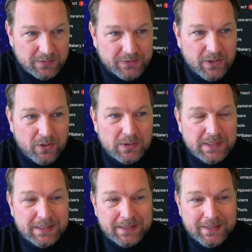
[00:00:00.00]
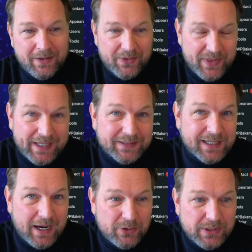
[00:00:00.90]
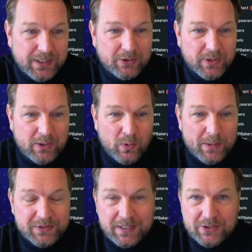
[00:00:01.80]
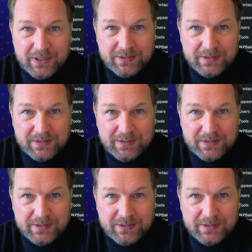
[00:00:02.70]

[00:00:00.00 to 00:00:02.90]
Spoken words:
So that's how you can create websites.